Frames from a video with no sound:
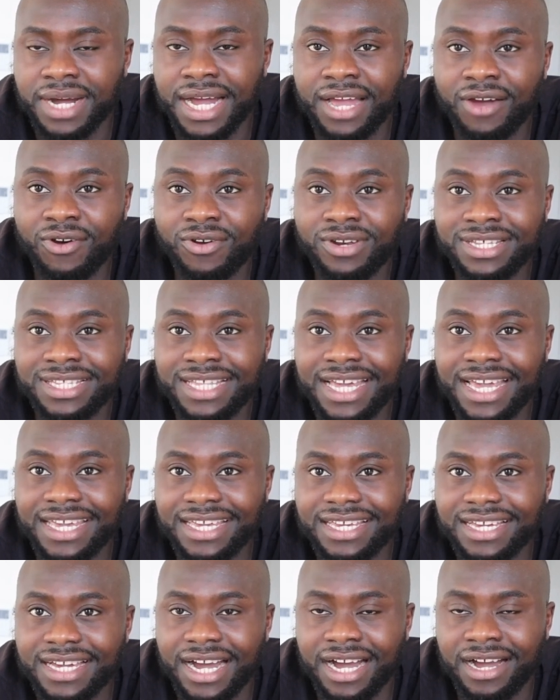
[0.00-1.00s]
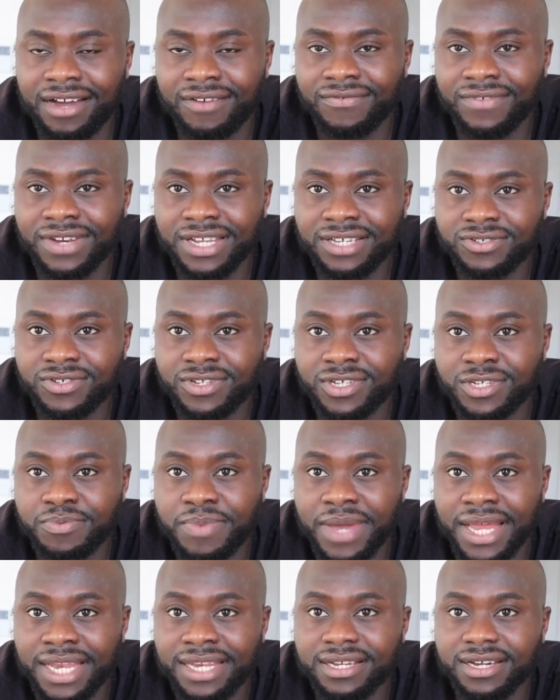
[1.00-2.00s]
holiday, I've literally
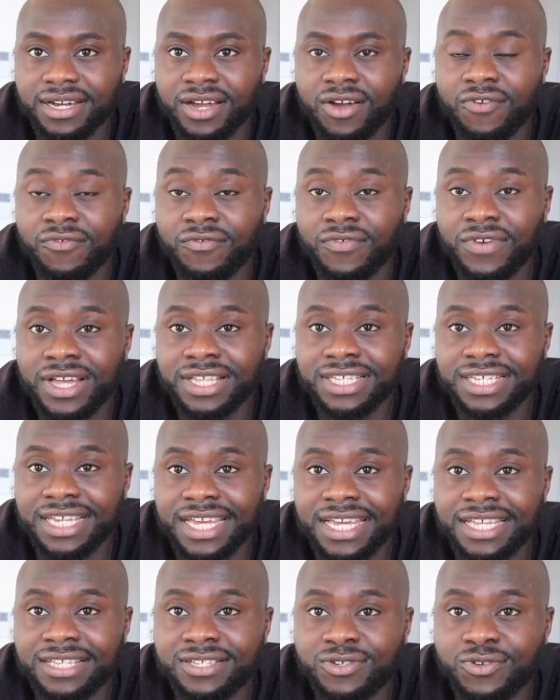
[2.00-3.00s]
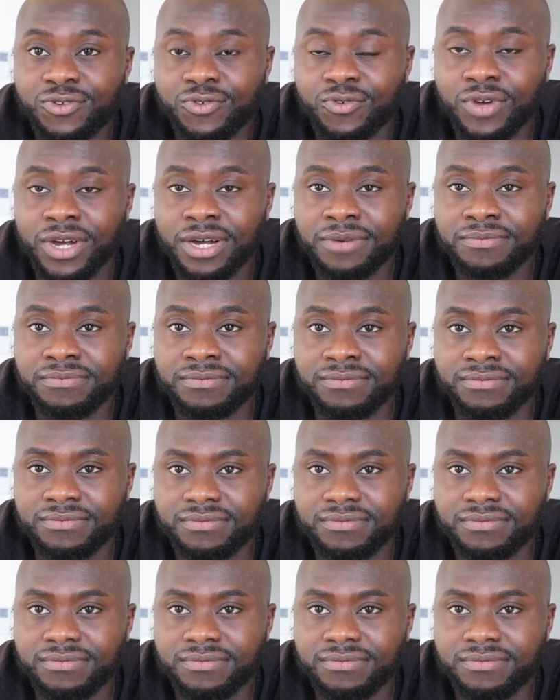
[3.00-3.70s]
spent converting into